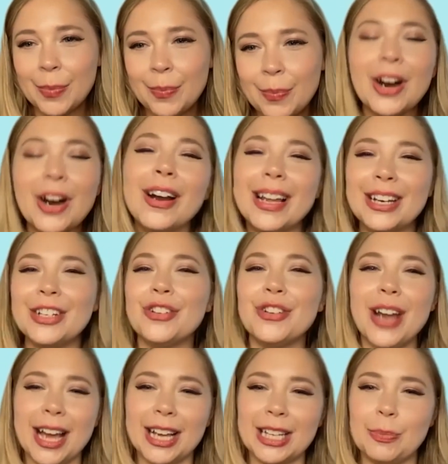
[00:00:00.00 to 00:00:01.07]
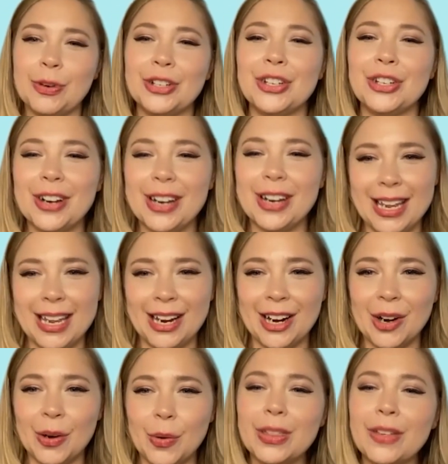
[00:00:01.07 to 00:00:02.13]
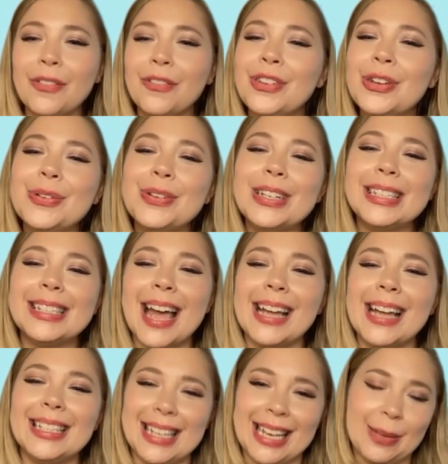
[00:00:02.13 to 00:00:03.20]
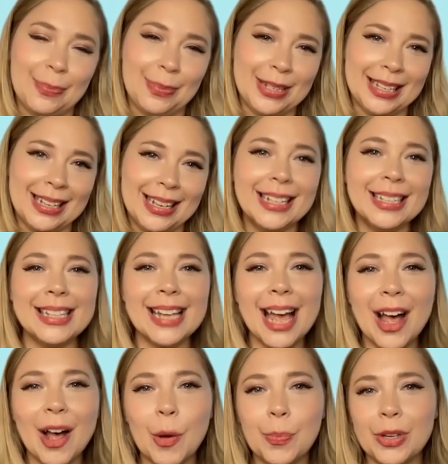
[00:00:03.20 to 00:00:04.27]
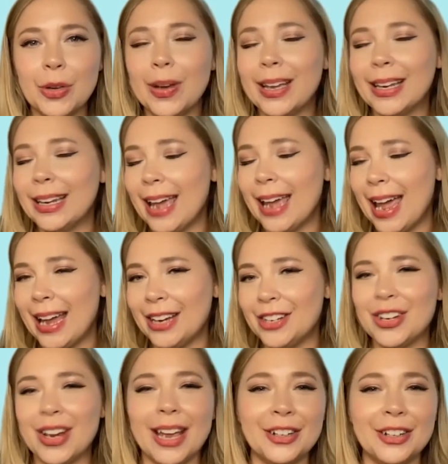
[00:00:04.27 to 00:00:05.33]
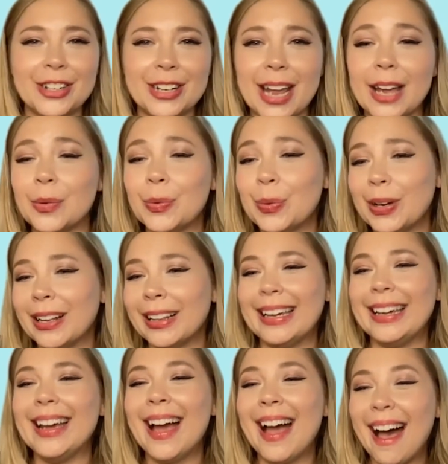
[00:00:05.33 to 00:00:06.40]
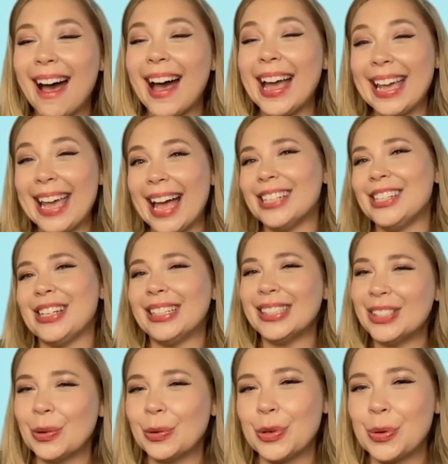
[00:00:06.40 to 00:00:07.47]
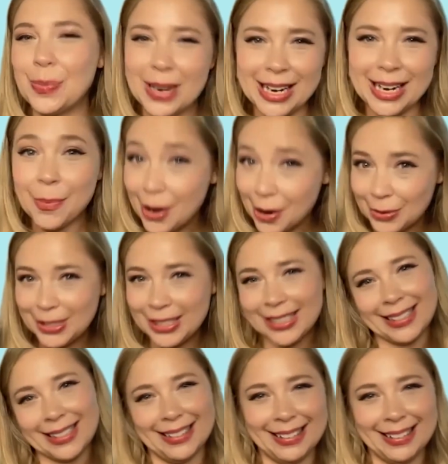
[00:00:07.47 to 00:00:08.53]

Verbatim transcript: but our industry experts are here with a few design tips to help you engage and create really eye-catching social media posts.